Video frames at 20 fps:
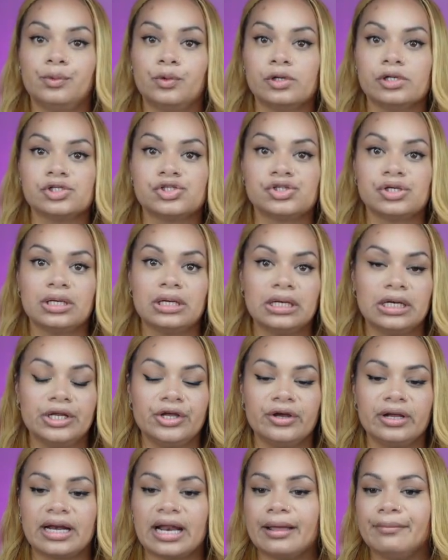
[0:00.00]
portion
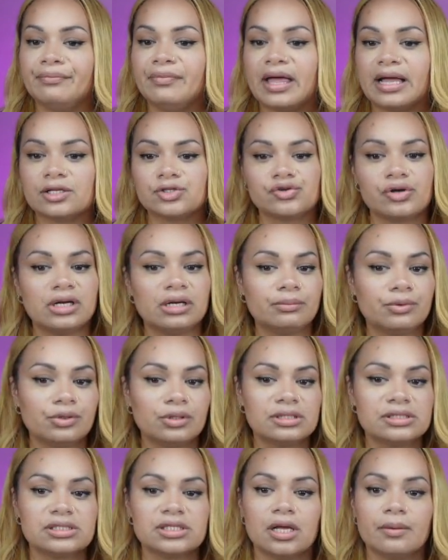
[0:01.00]
clear, and I'm not trying to build
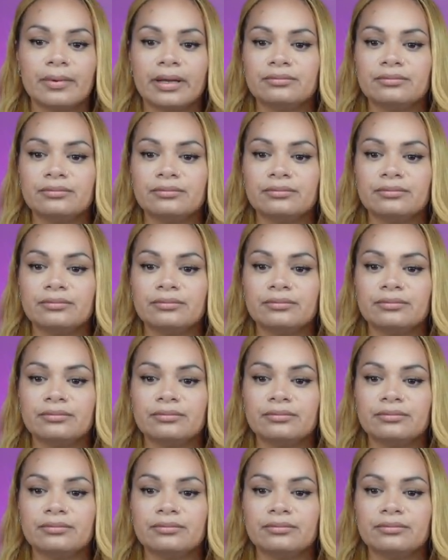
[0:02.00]
this up.